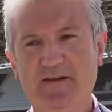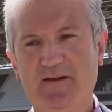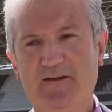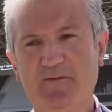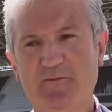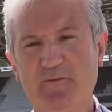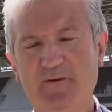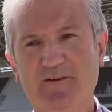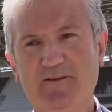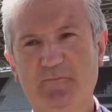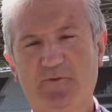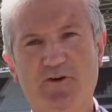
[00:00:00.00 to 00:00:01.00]
And, and we
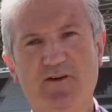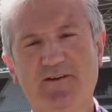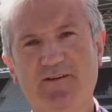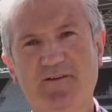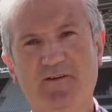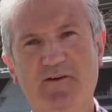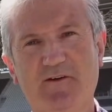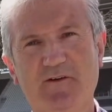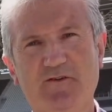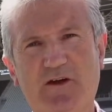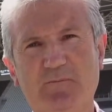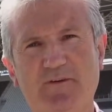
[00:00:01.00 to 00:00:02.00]
end up drawing the All
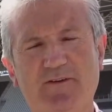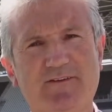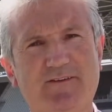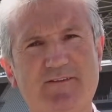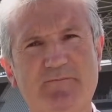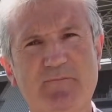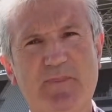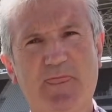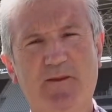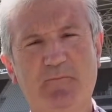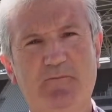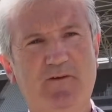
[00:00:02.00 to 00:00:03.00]
Ireland champions and
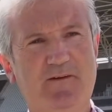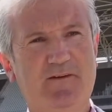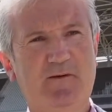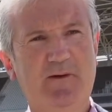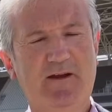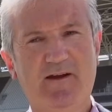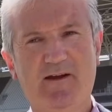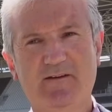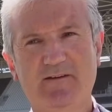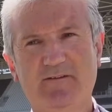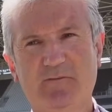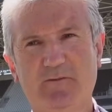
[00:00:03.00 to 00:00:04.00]
above in their
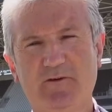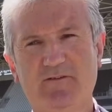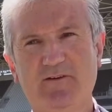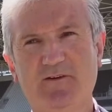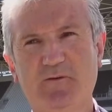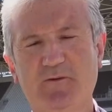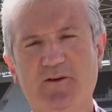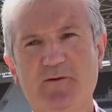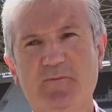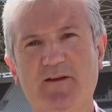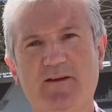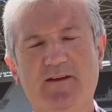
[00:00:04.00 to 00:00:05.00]
backyard and Tipperary, the old
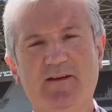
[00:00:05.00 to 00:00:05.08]
enemy.